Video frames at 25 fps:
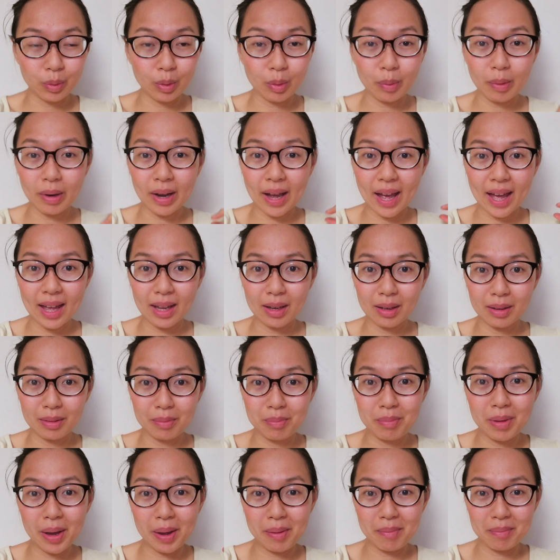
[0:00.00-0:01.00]
we were at
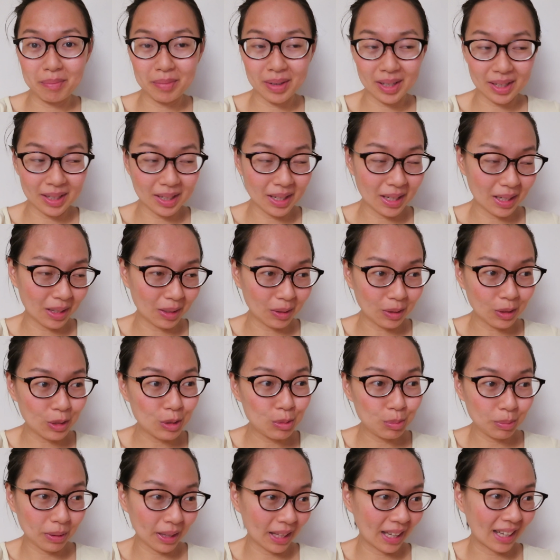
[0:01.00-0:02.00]
my
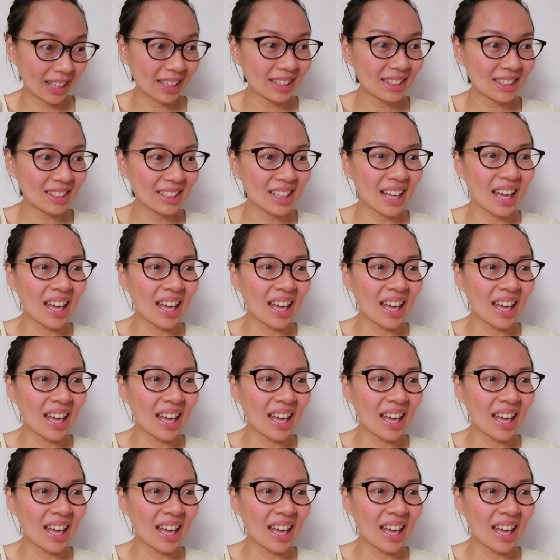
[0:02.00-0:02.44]
mother-in-law's place